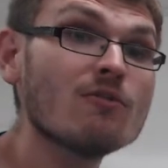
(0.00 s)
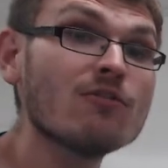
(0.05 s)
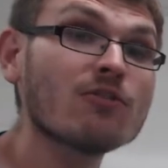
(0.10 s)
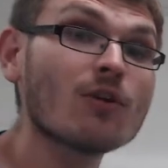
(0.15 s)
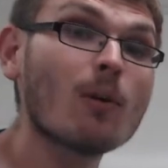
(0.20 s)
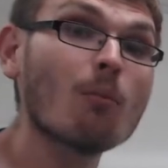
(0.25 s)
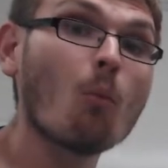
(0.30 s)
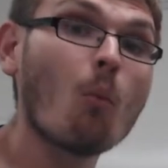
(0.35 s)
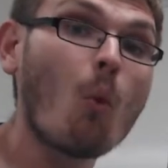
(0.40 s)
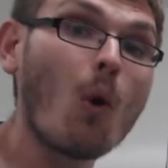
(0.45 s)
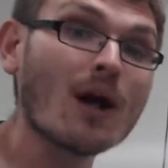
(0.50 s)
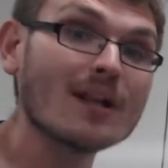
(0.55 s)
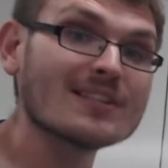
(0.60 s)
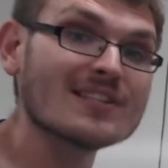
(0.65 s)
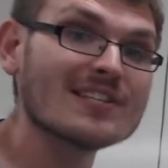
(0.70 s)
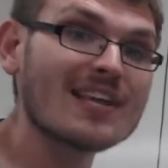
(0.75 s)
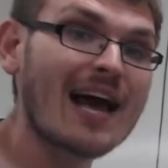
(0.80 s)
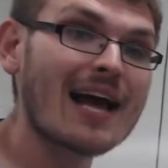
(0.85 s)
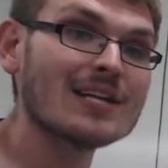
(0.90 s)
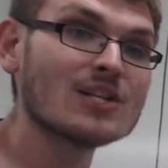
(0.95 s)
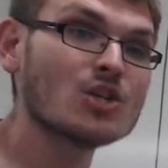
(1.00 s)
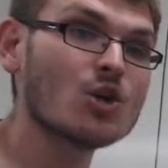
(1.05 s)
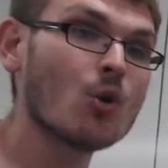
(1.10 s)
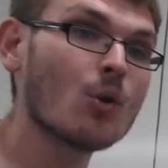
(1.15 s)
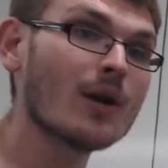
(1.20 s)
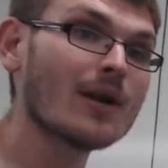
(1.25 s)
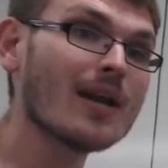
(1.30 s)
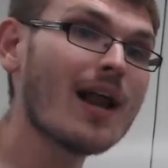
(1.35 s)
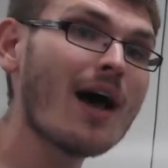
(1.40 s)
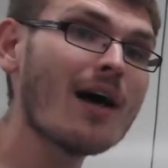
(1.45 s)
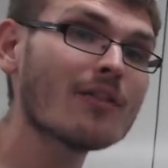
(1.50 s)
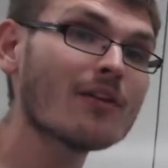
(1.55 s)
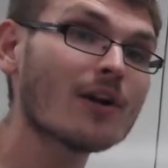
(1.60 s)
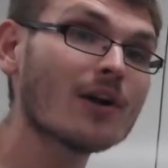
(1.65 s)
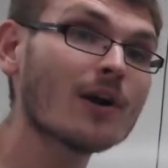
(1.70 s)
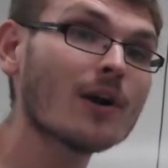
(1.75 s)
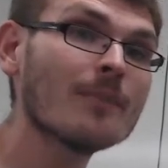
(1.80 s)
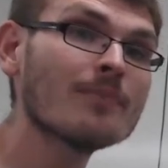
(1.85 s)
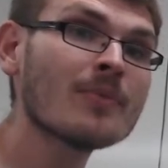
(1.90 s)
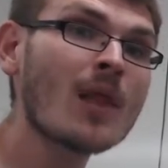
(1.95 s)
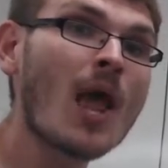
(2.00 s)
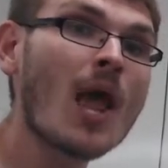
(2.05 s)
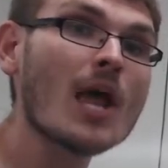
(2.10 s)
from one side to another,